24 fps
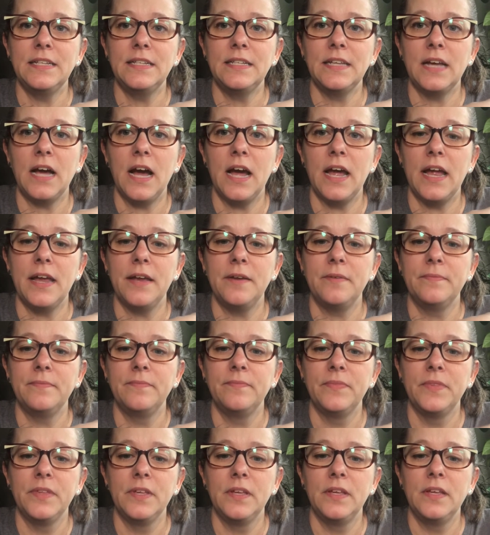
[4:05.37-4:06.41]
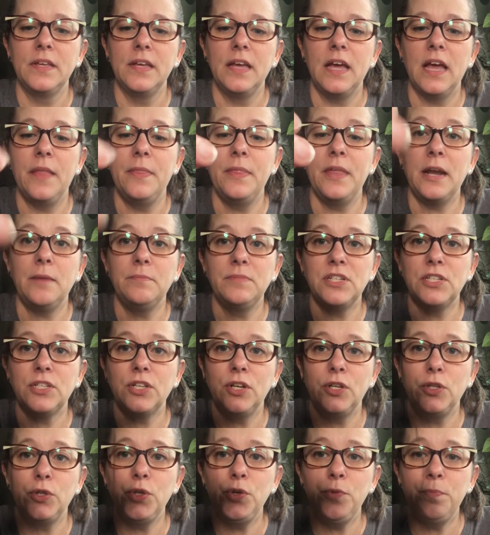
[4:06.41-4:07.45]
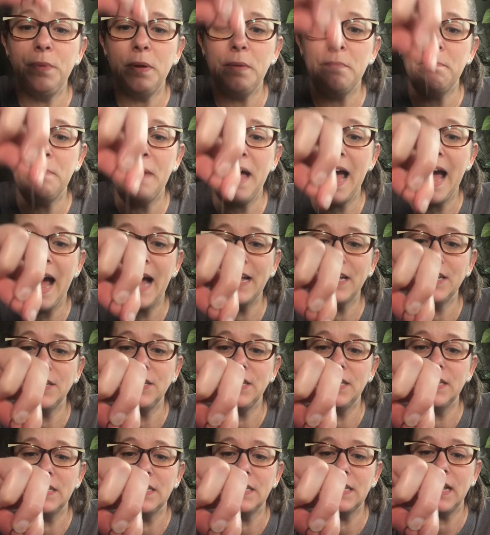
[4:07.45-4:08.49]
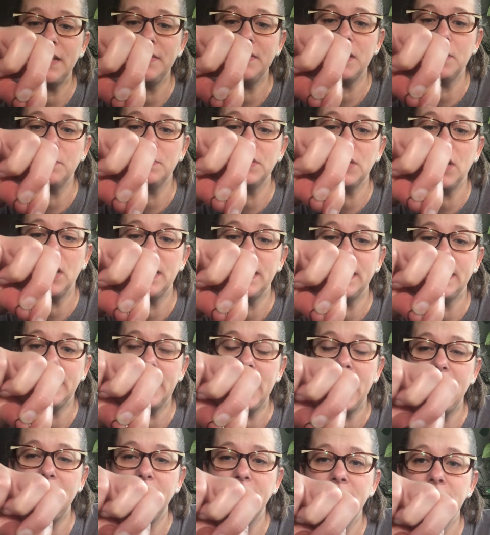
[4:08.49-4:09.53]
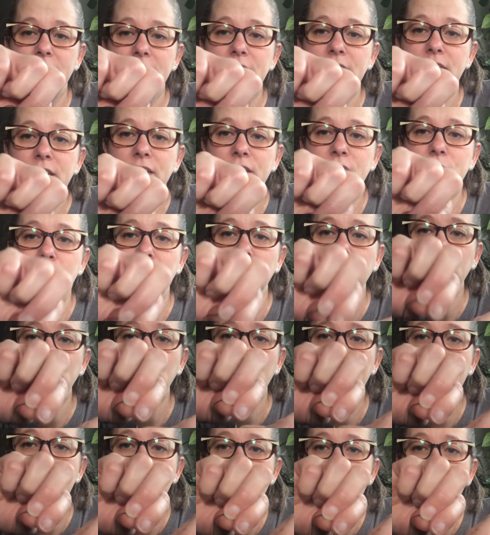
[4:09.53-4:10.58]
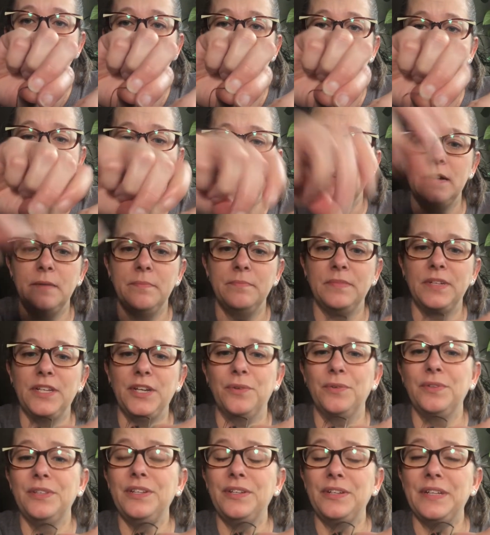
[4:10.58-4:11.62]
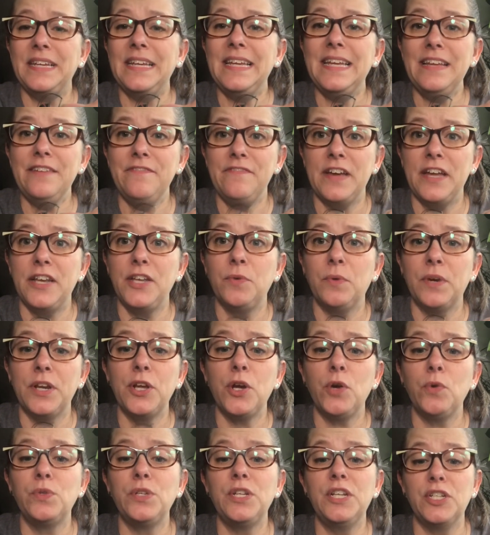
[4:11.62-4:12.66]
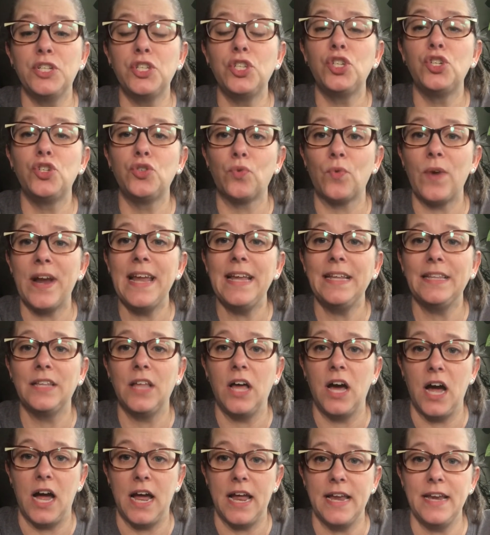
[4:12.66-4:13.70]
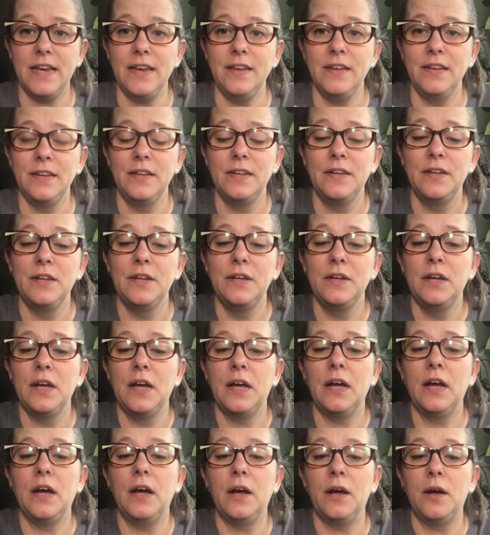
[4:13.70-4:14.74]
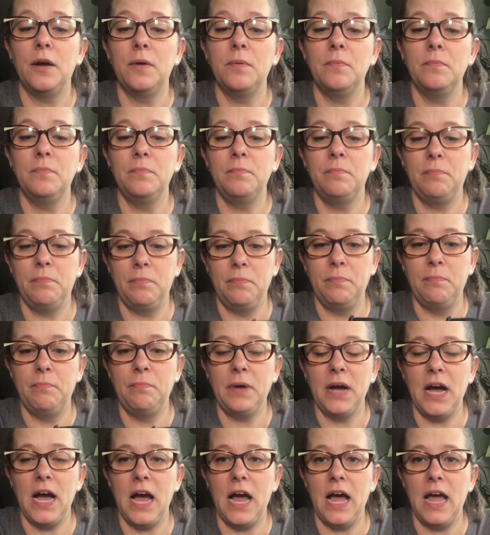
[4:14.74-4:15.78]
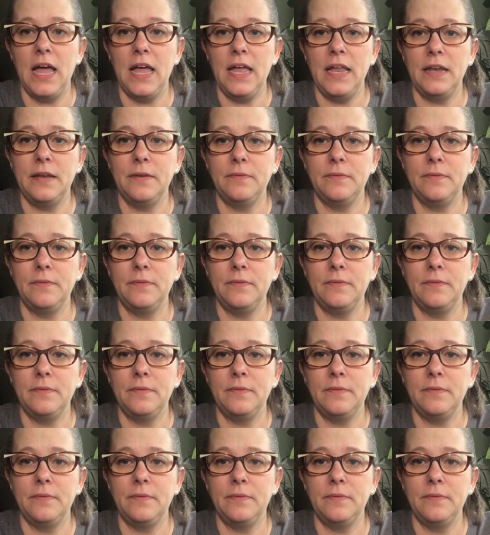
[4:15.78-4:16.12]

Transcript: tight. And then I'm just going to loop it back to the side that I was on again. You want to try and make it, a little even. You want to go to a straight line, but